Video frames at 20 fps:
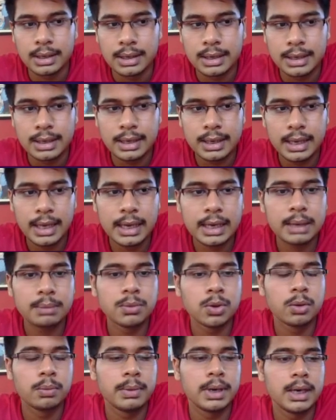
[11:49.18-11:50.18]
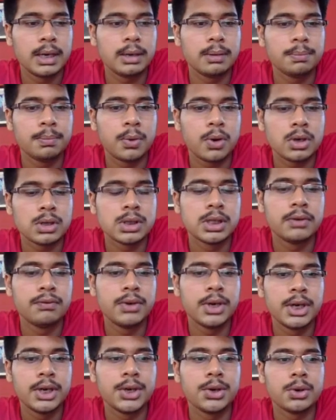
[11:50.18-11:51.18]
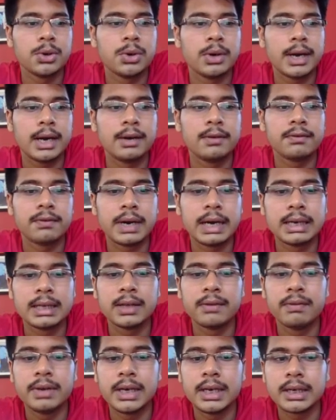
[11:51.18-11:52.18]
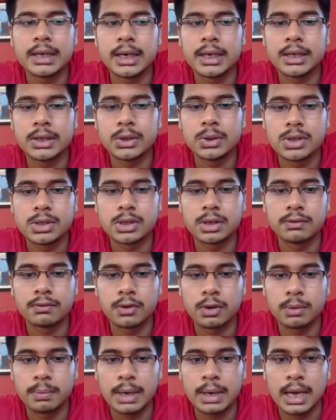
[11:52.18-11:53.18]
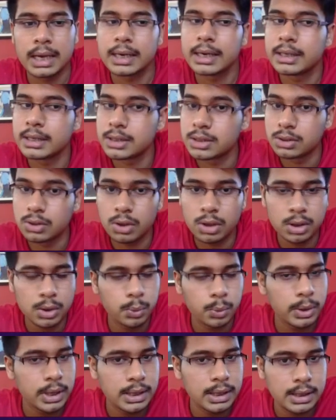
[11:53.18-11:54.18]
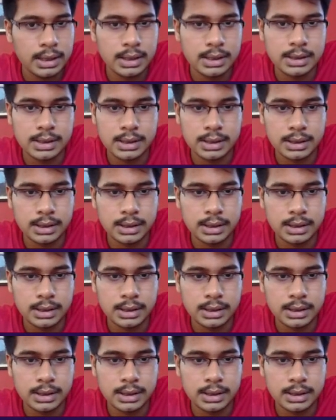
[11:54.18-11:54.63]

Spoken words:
Take a moment, pause the video, and find the winning continuation for black. It is not very easy.